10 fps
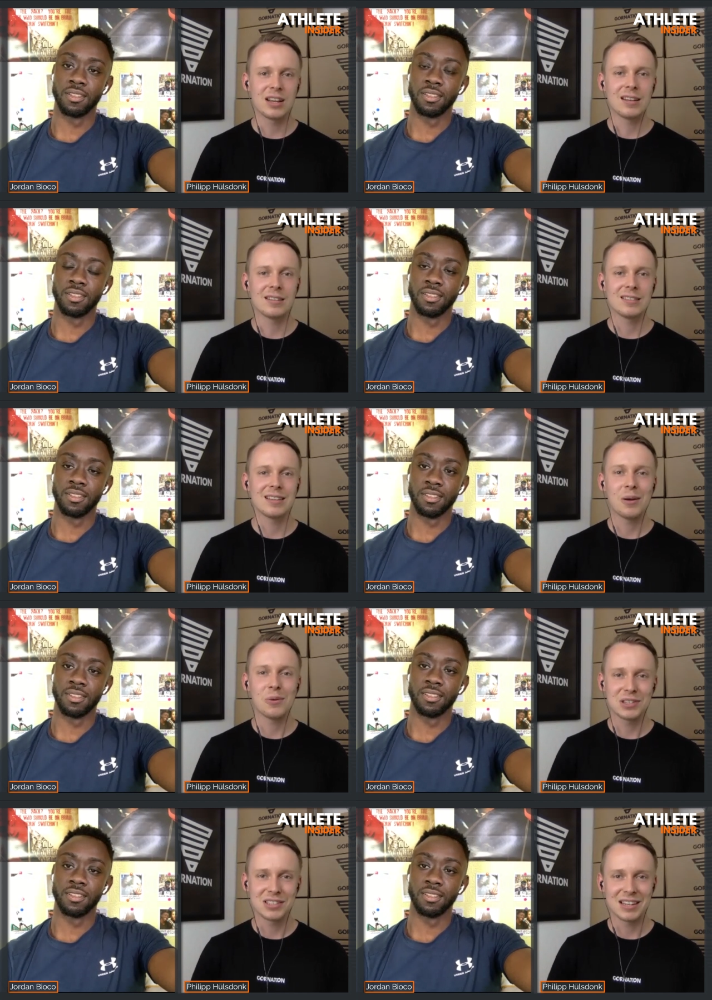Speaker 1: and I
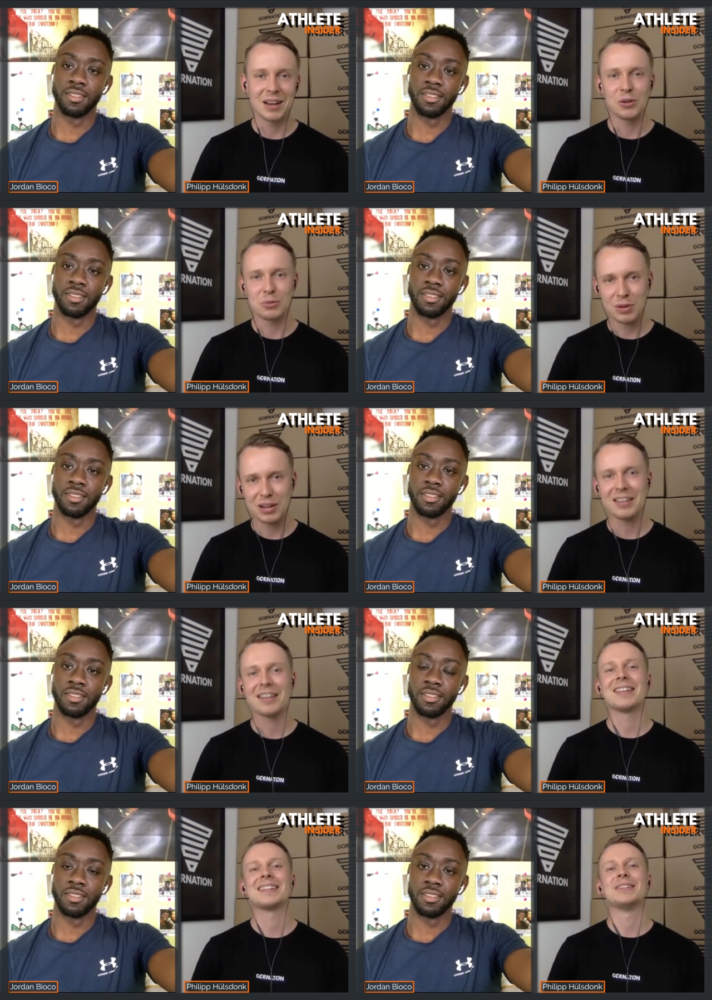will say goodbye.
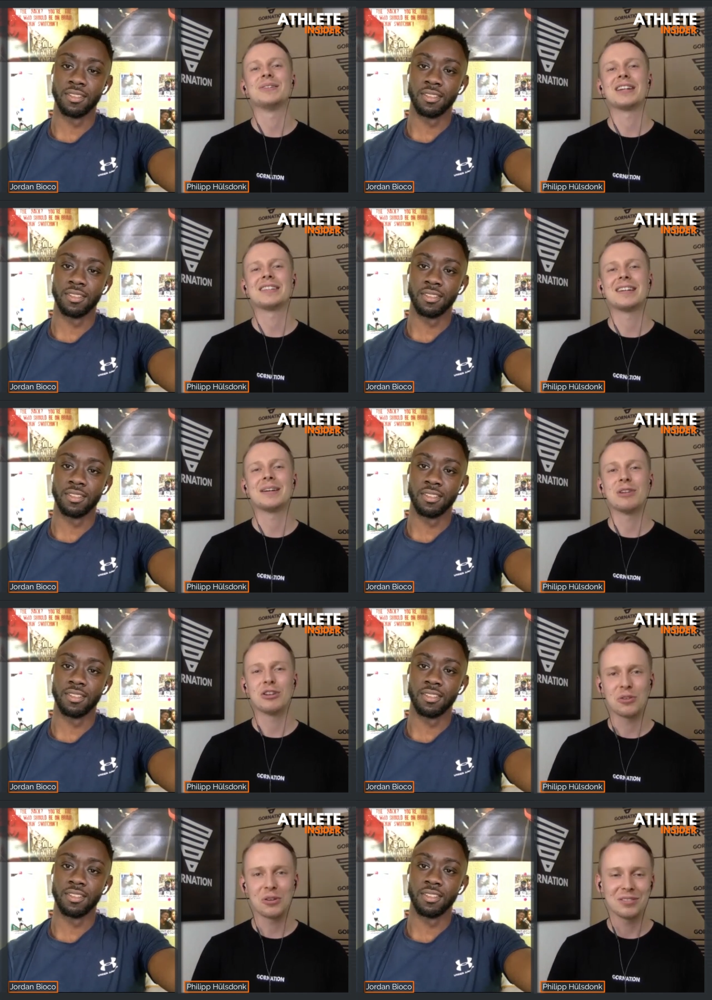See you next time. And
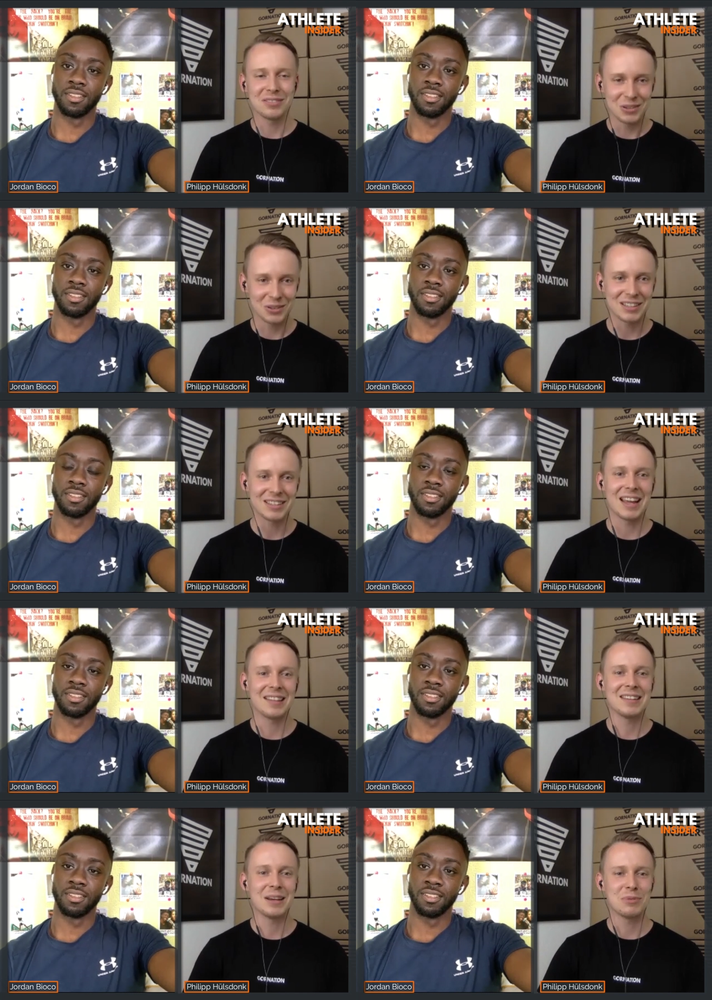Jordan, you can
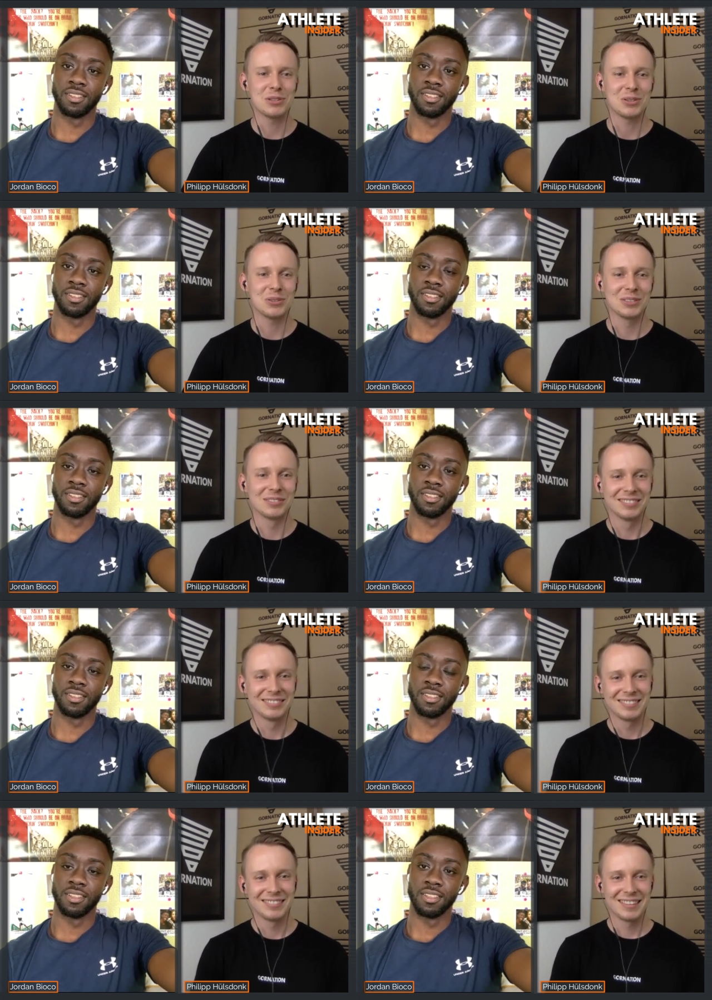end the episode.
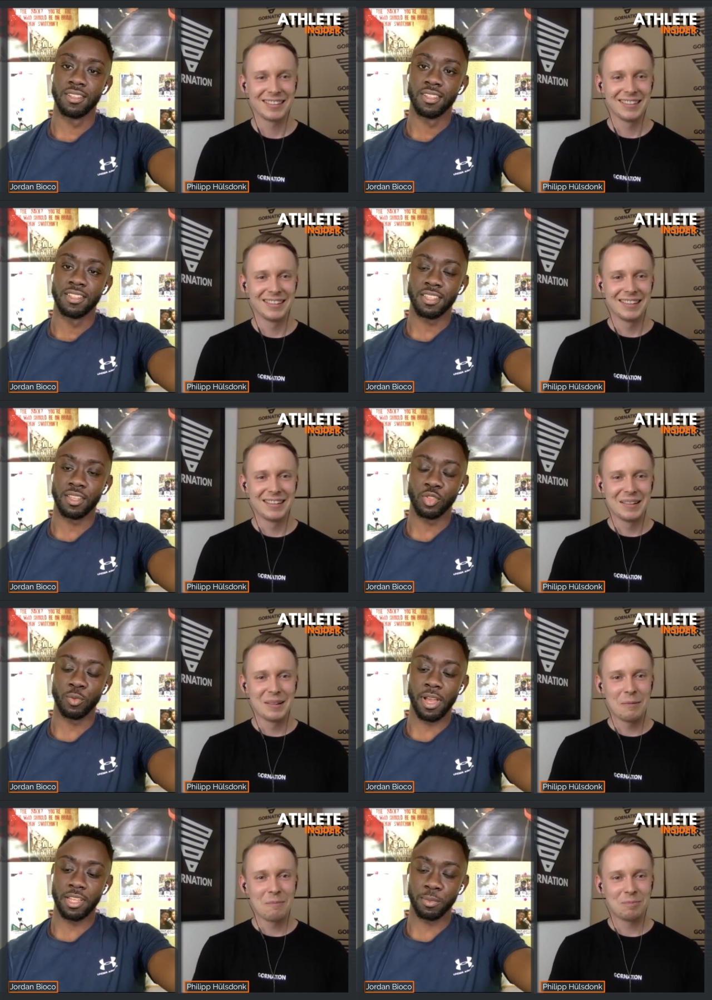
Speaker 2: Thank you so
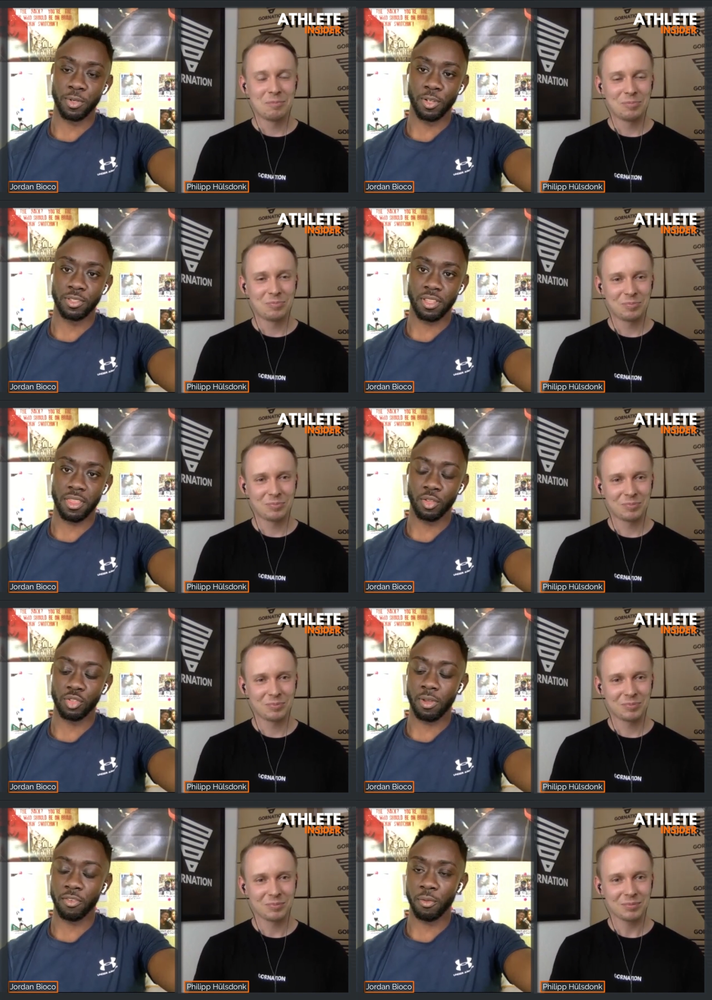much, bros. Thank you
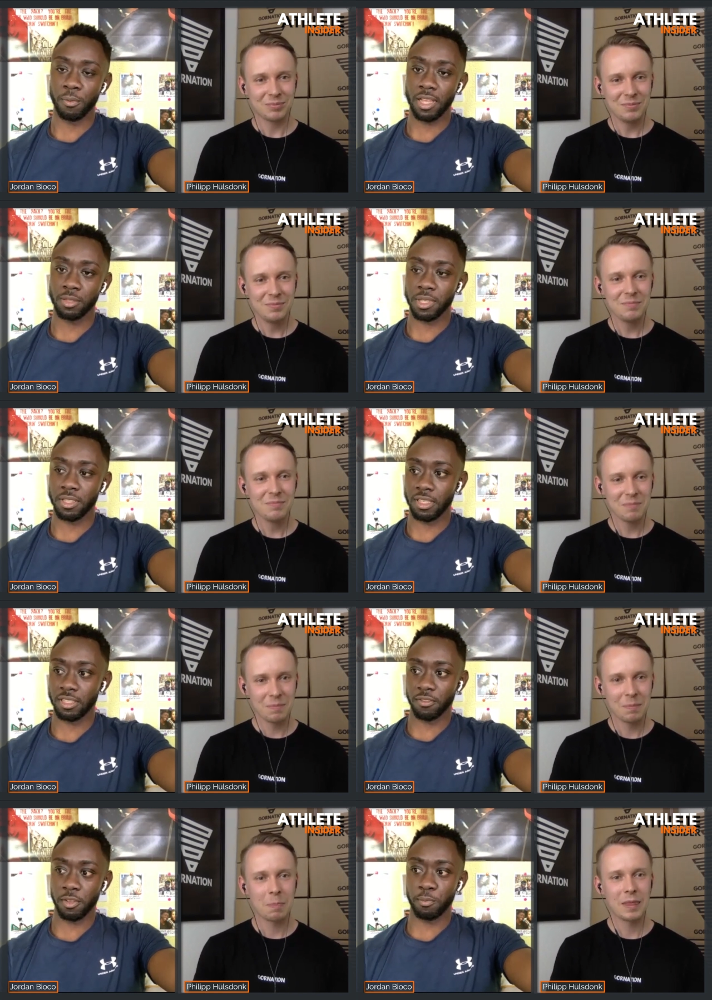so much for inviting me.
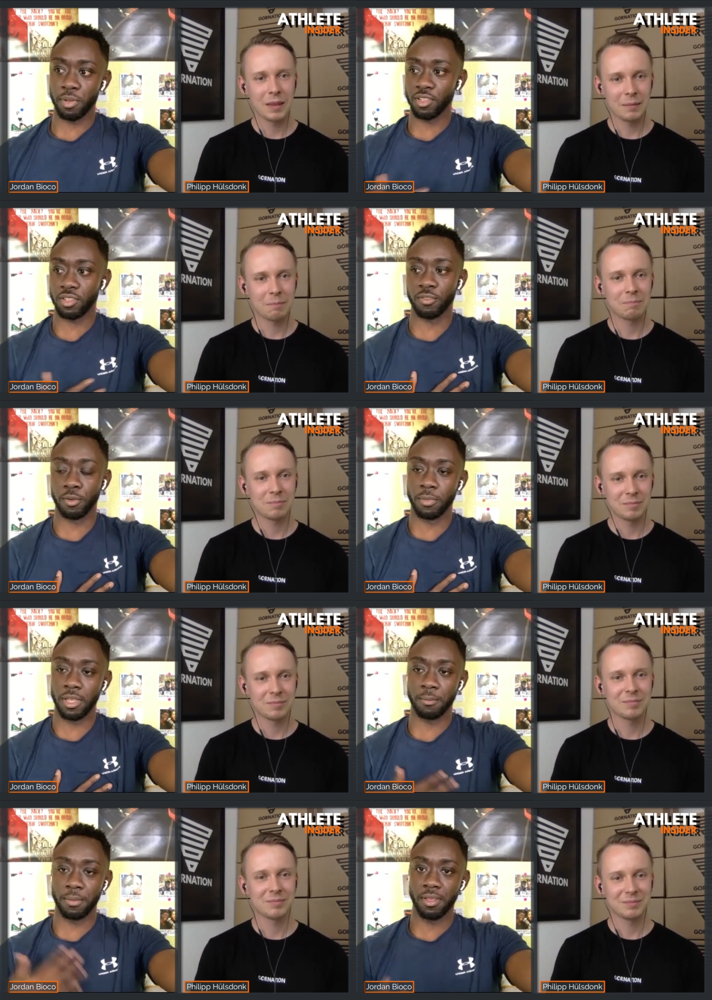It's a big pleasure for
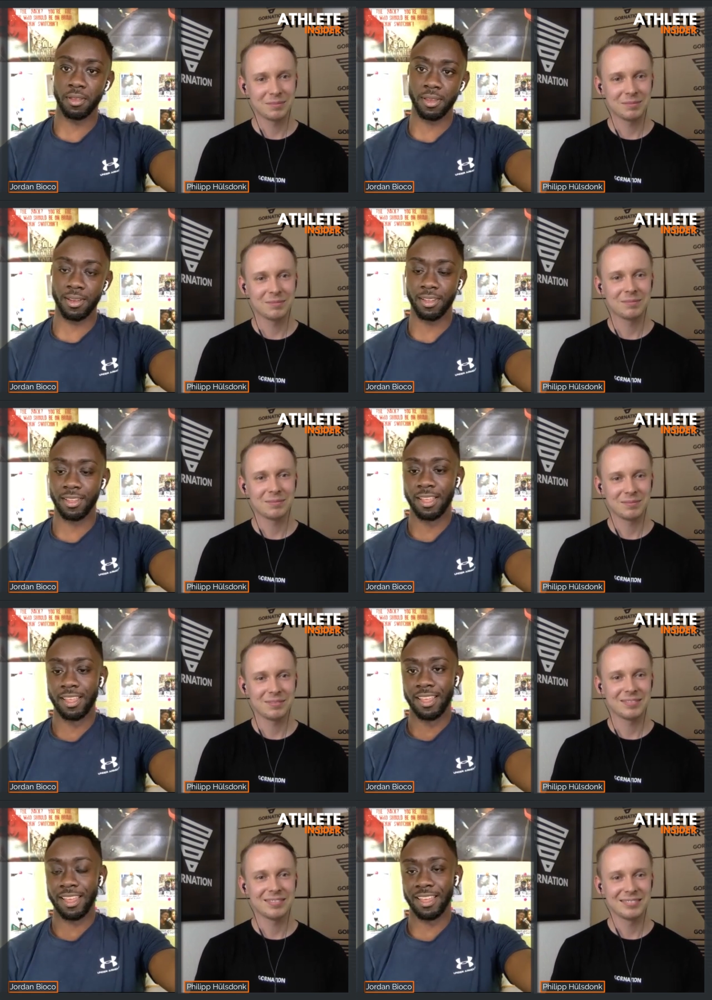me being here.
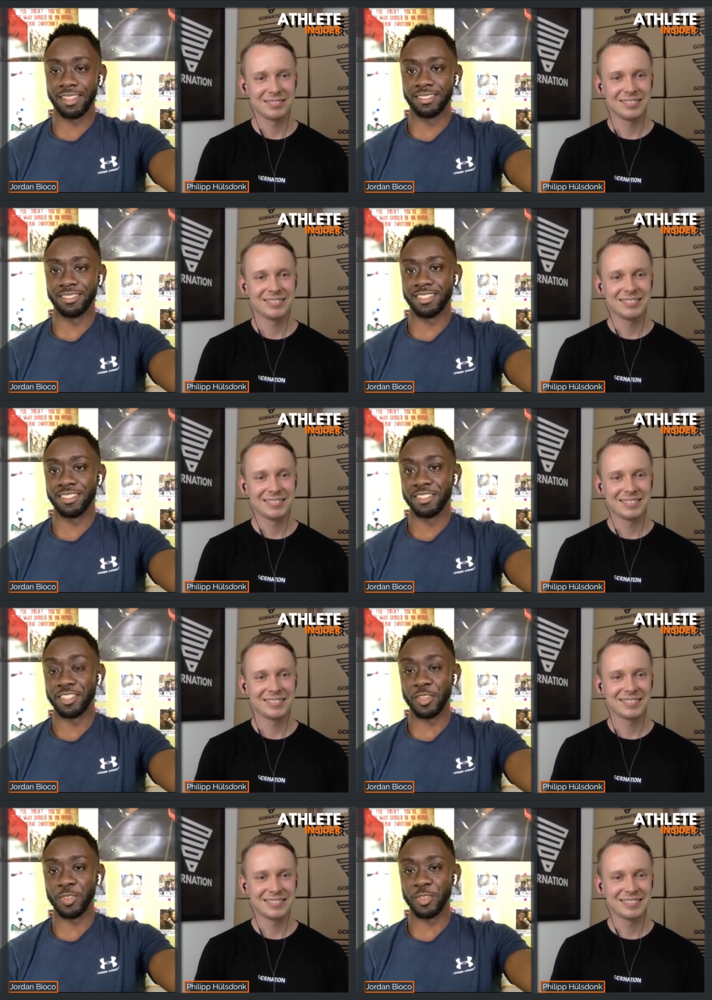And see you